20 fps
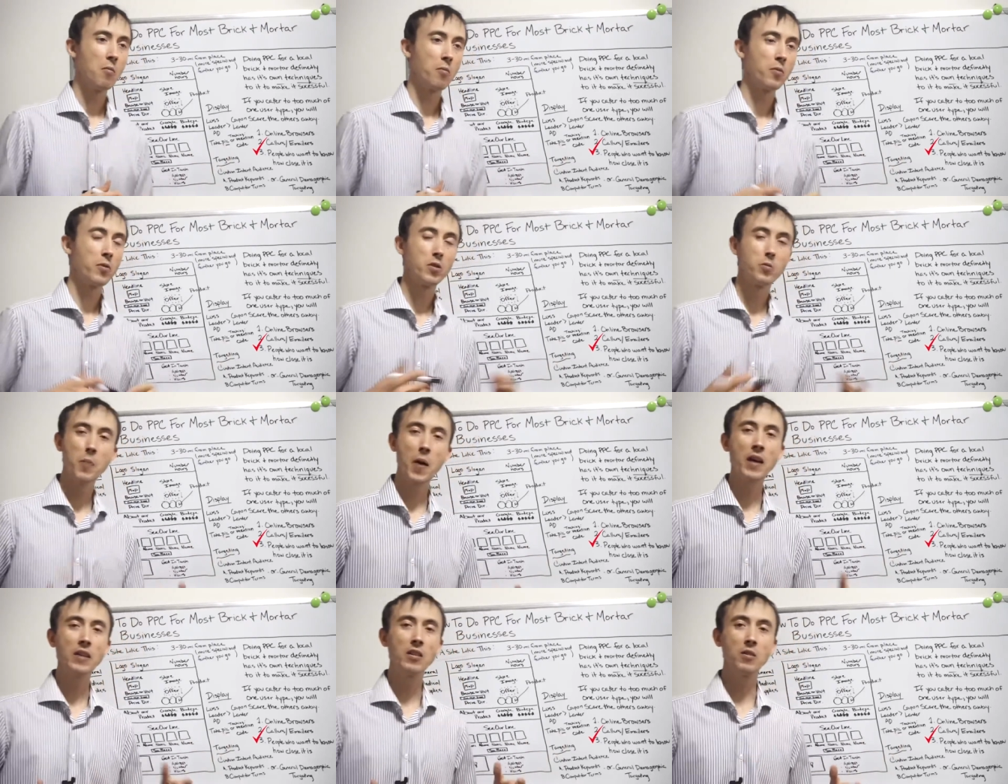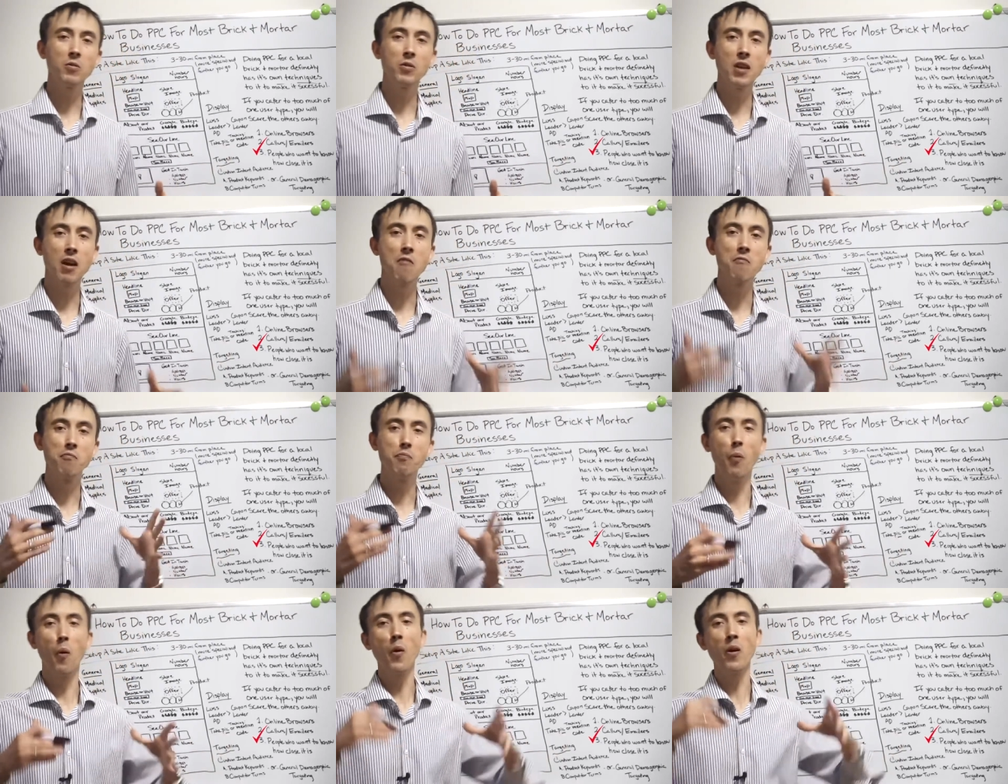Respectively,
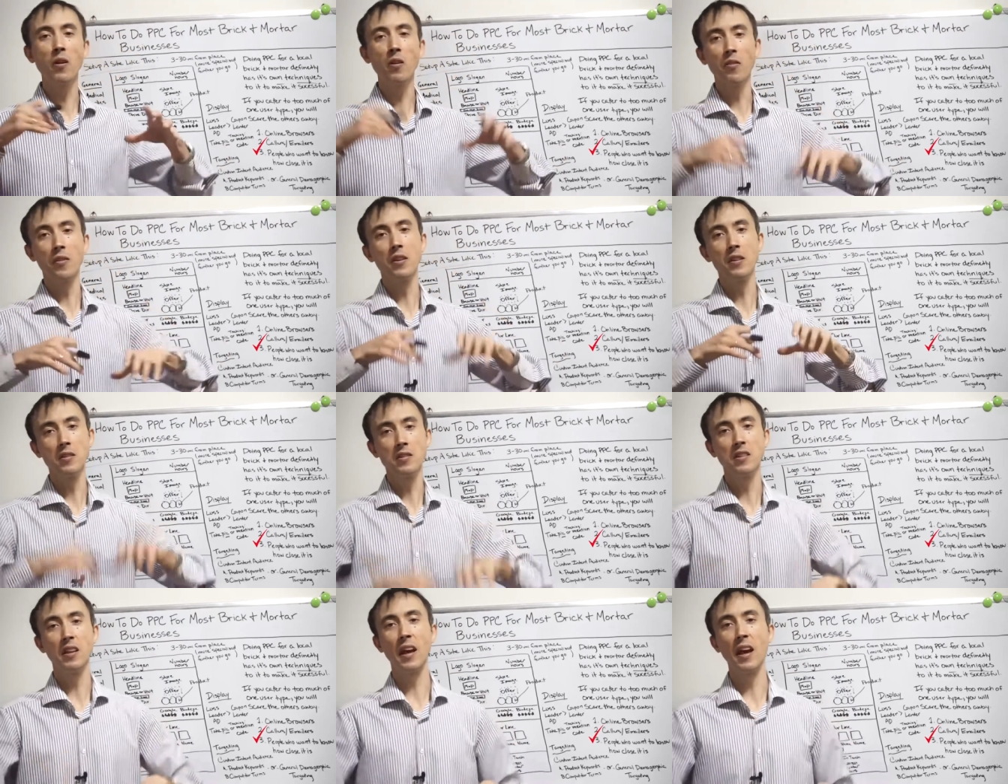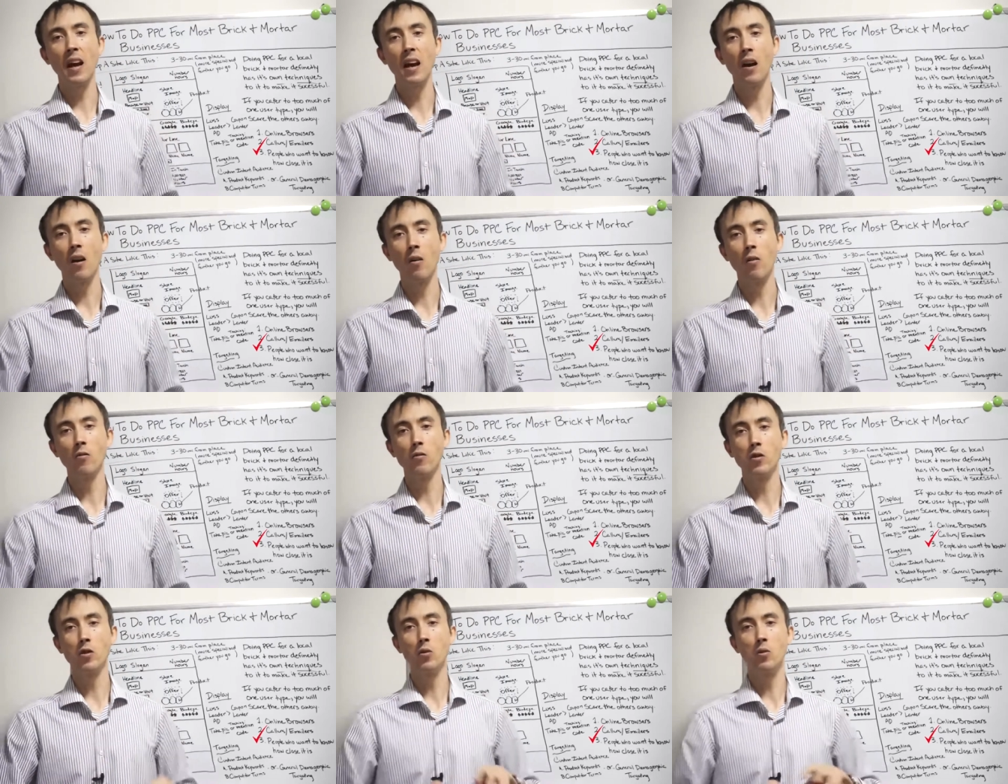I've boiled this
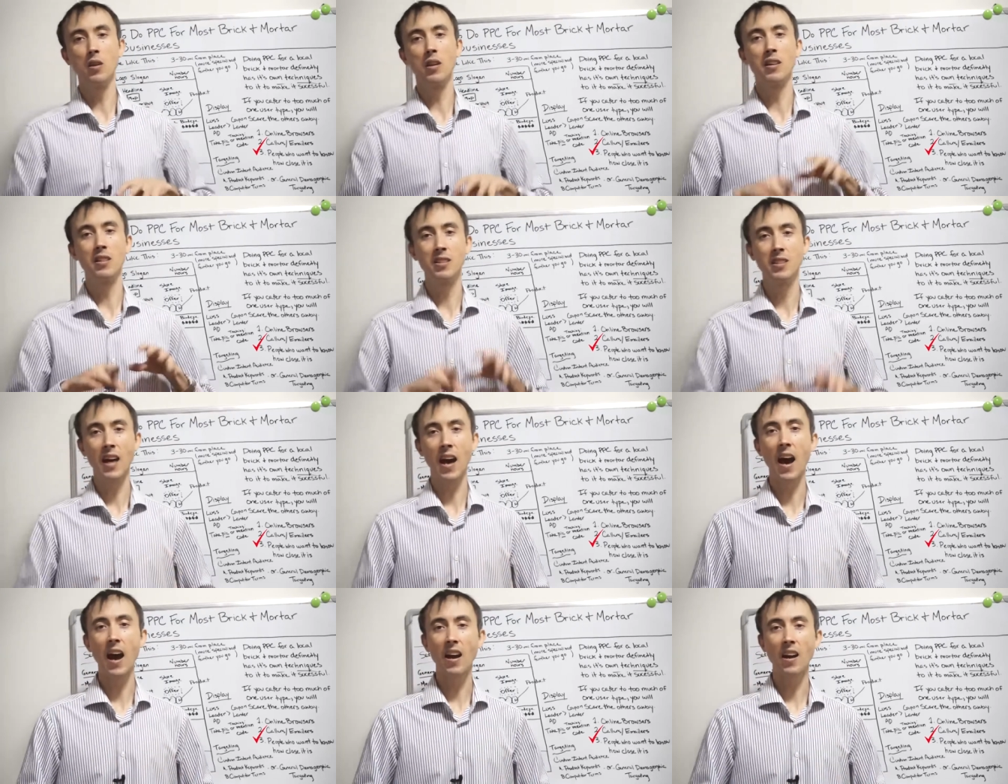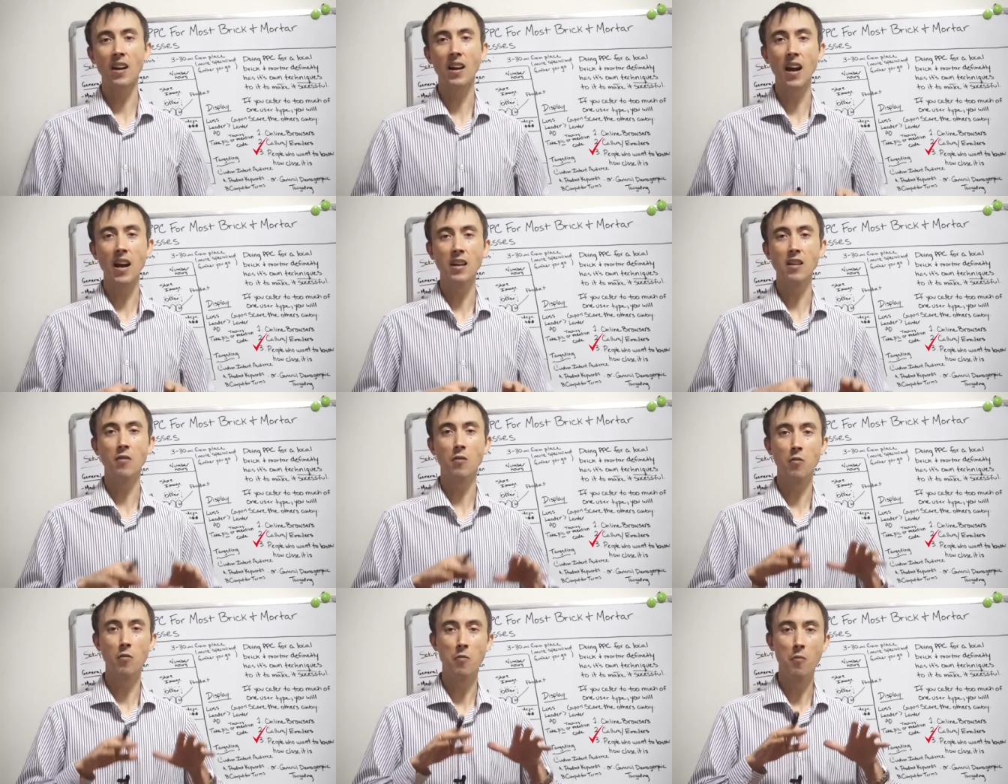down to an exact
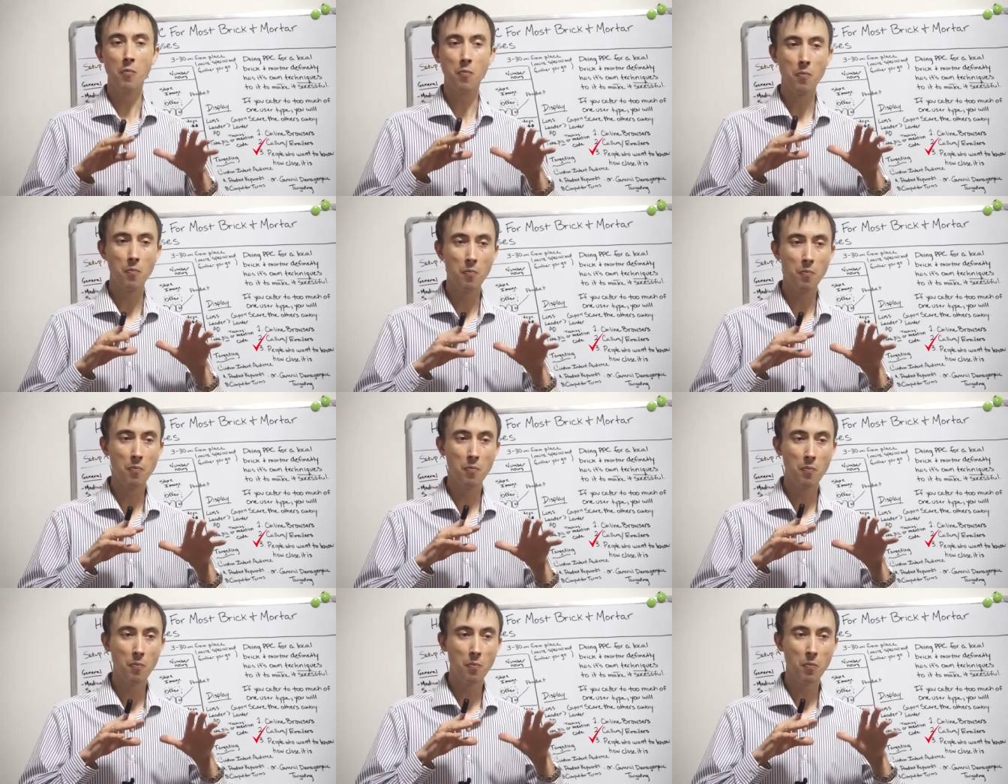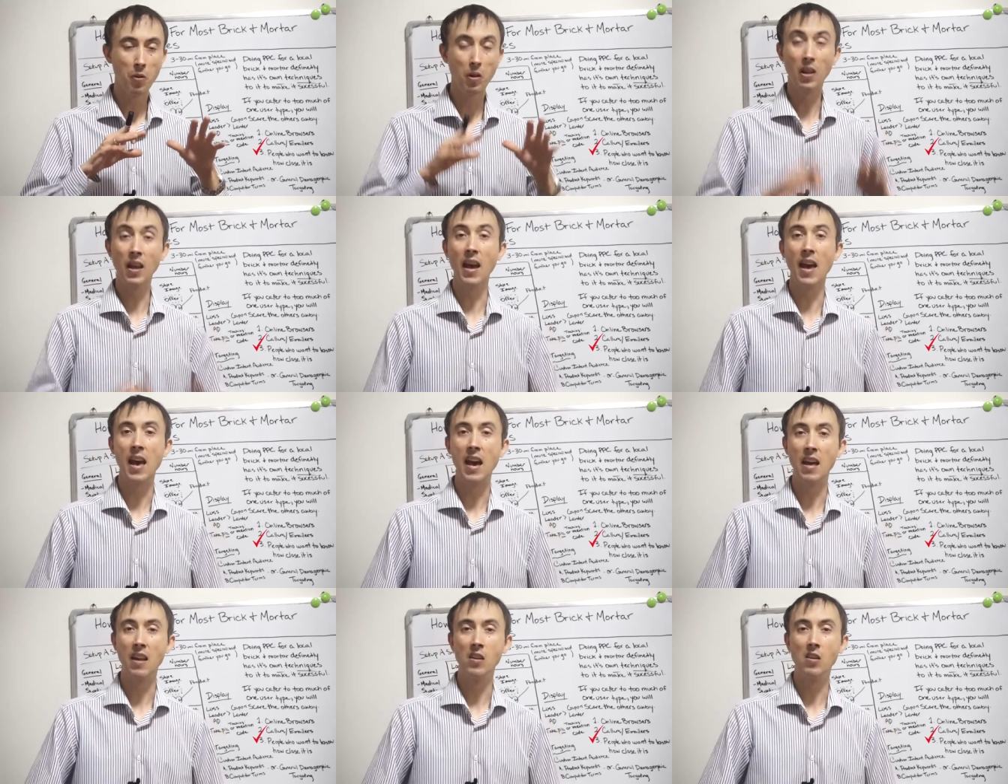kind of
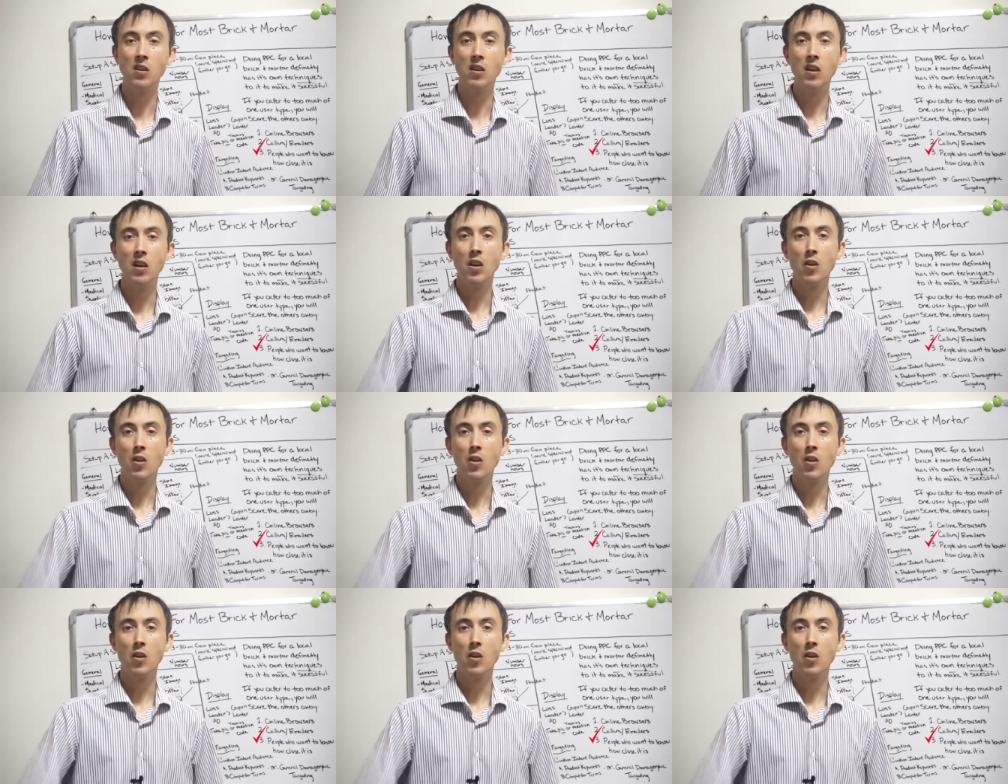plan